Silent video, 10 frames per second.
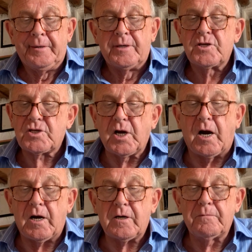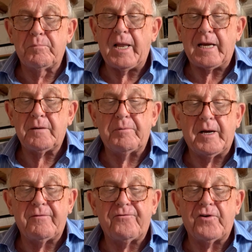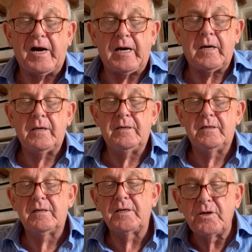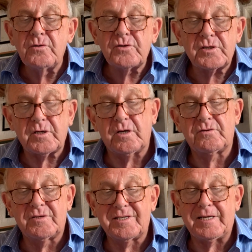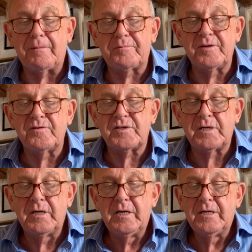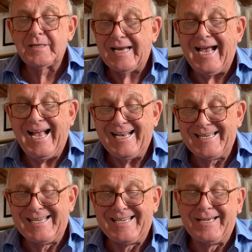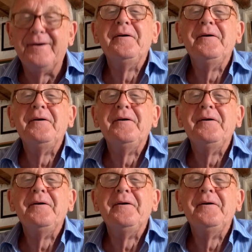scarred black by fire, used contraceptives, cans,